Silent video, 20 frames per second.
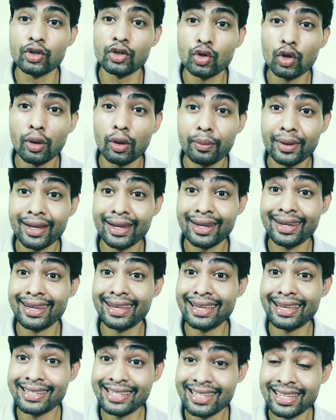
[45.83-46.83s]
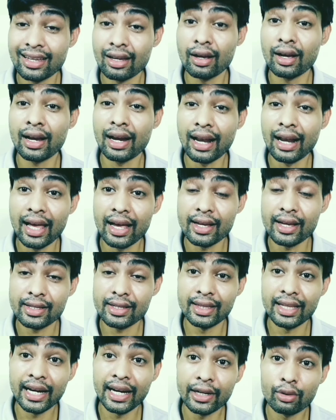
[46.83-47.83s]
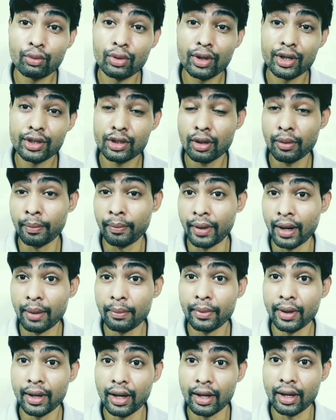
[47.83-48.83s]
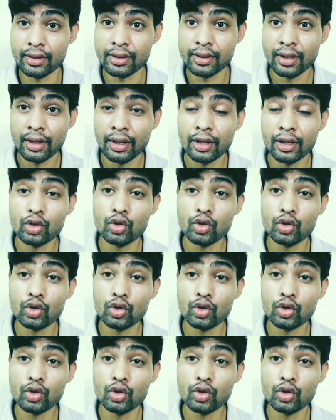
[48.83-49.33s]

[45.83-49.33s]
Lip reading: dominating a class that was a Brahmanas.